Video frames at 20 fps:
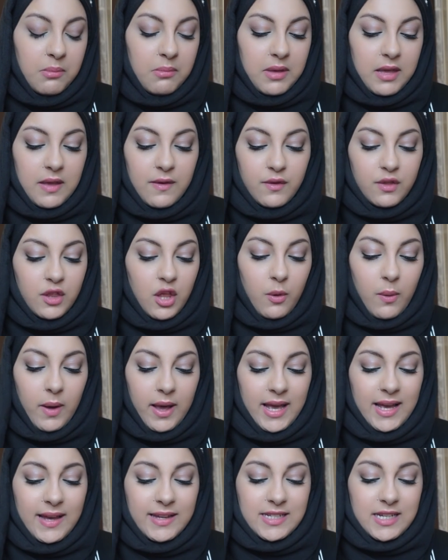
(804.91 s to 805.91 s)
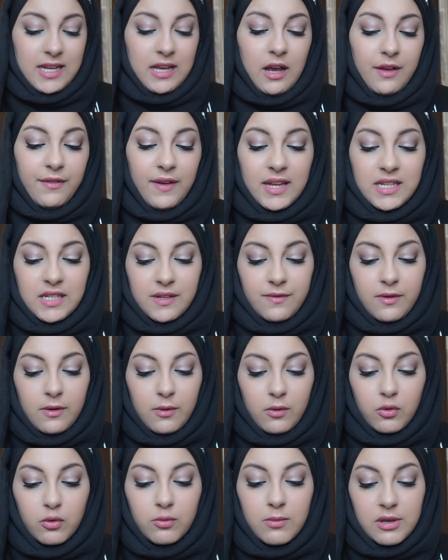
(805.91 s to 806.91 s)
Even though I've had it for
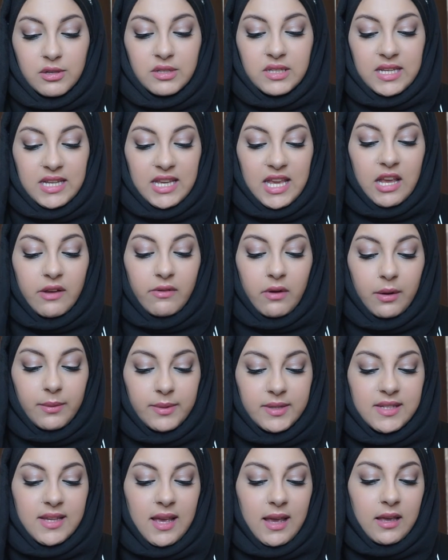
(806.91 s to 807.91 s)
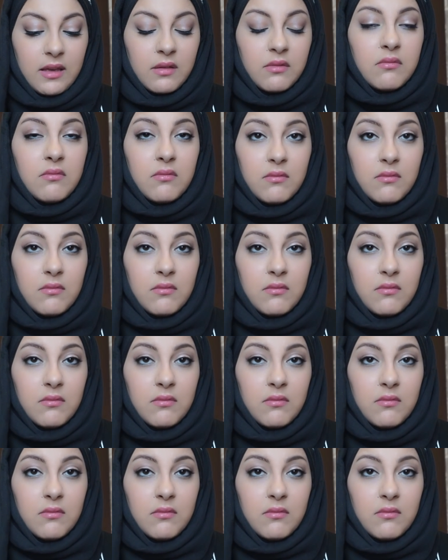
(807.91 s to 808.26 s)
almost a year, I would say.